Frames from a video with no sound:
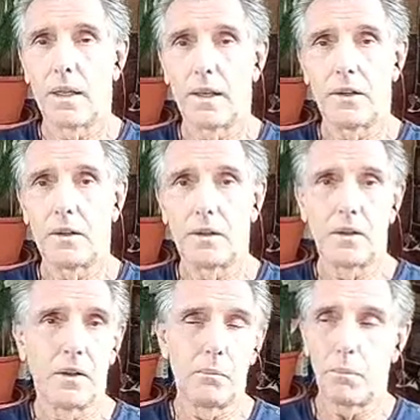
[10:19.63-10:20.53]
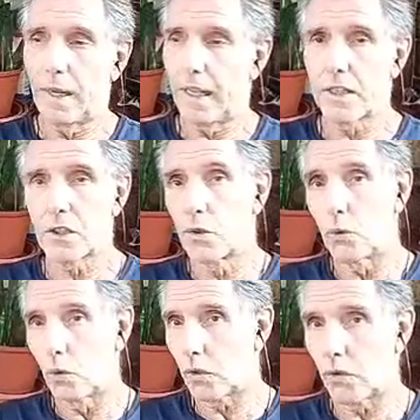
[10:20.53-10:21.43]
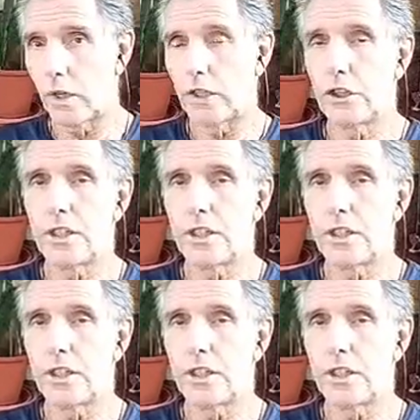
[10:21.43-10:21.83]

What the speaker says: And plants do not create